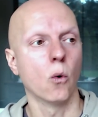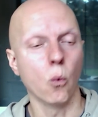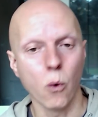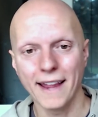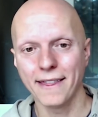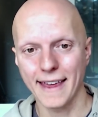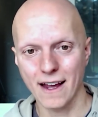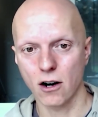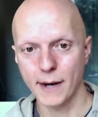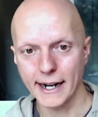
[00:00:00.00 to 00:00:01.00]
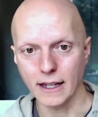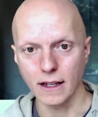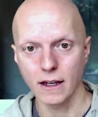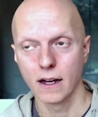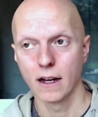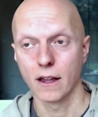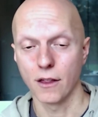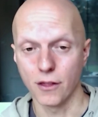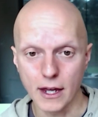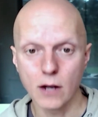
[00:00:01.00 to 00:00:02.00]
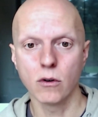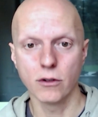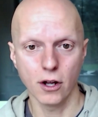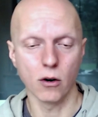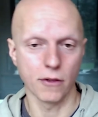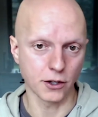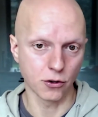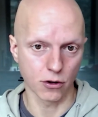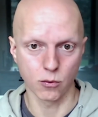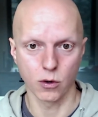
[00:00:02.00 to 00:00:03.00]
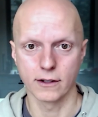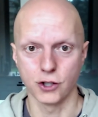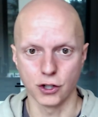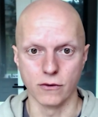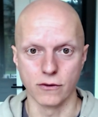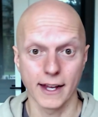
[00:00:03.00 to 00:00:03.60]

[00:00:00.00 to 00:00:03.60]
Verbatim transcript: when they are ready, they will know that you're the one to choose.